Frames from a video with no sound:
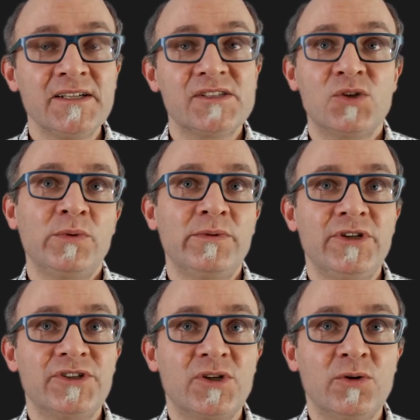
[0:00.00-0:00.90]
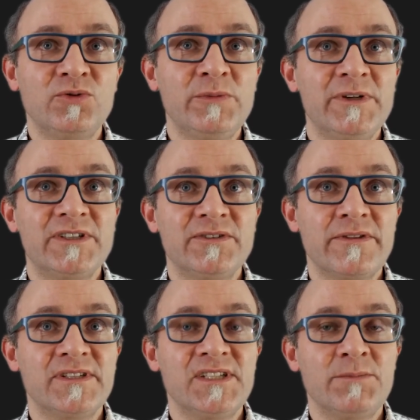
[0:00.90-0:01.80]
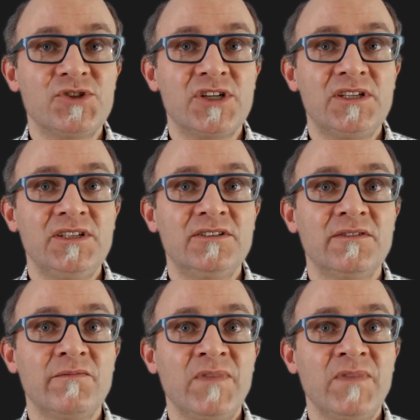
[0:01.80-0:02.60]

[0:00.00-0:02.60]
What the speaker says: so we will not go deeper into this subject here,